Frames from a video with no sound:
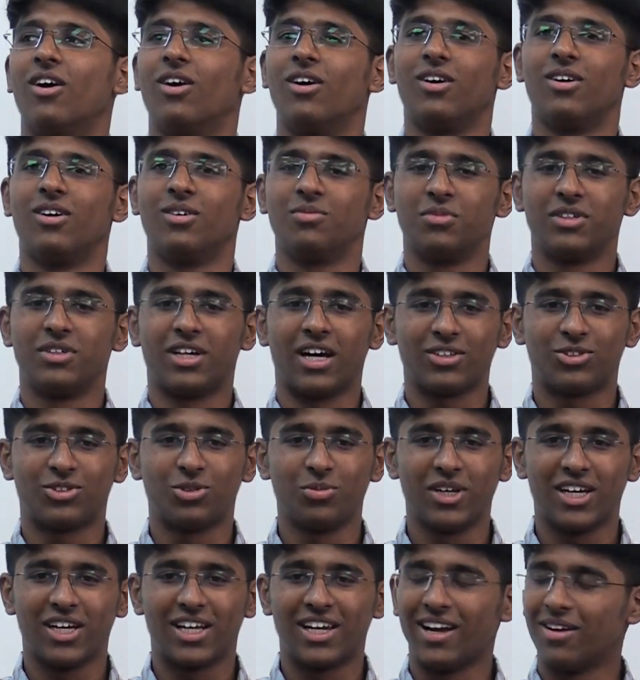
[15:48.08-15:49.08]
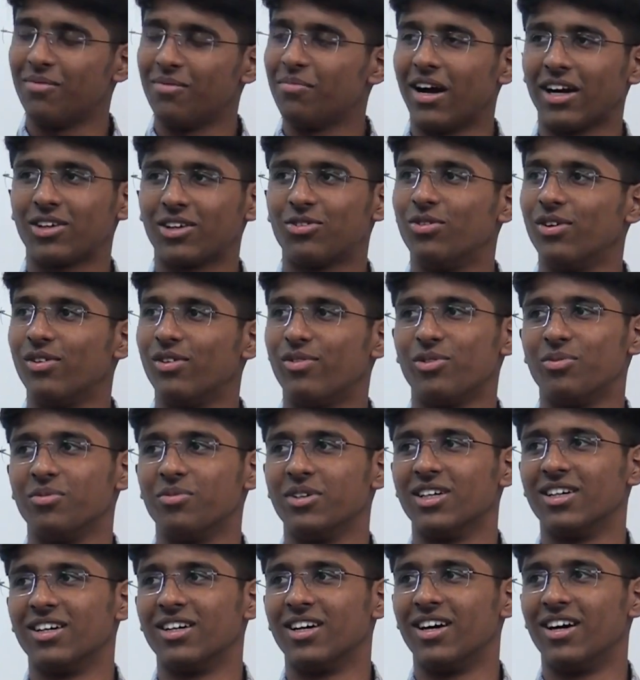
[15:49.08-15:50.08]
It has to be Glenn Maxwell for
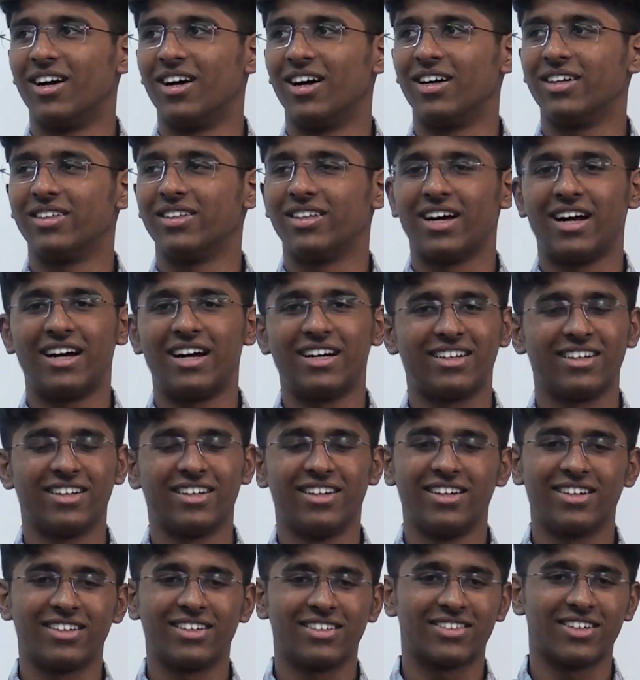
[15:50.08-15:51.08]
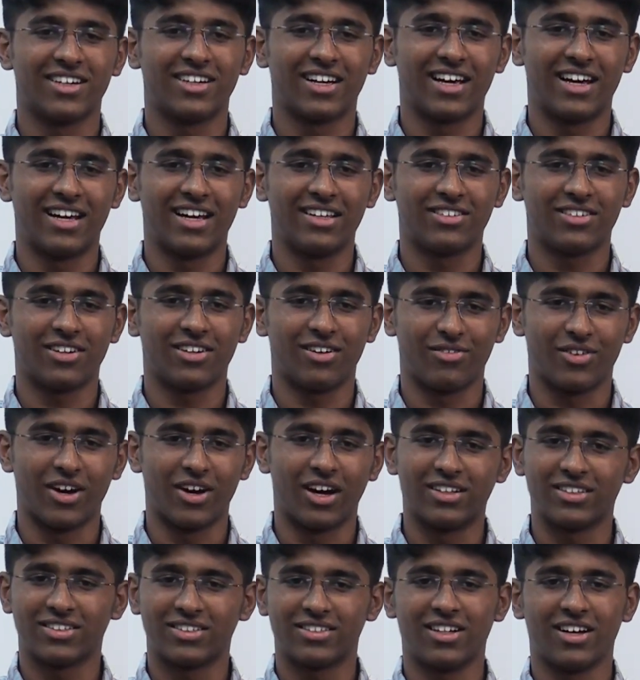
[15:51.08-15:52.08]
me. That innings against
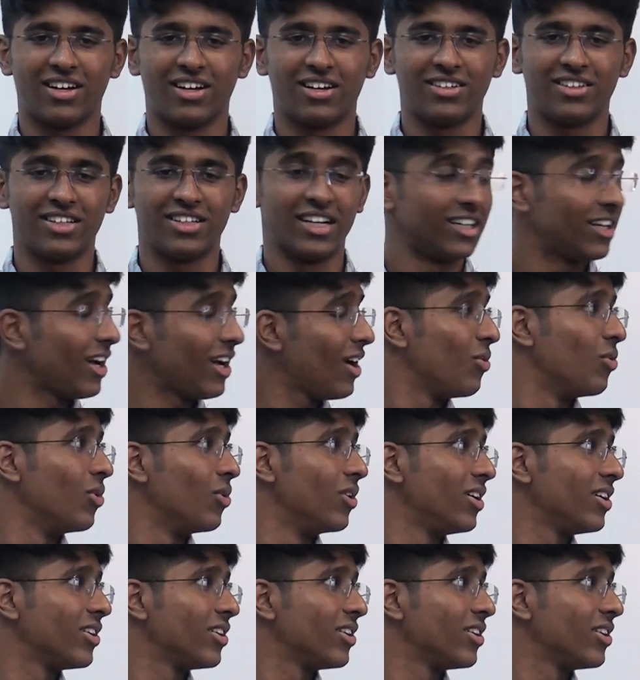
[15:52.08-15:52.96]
Afghanistan, the entire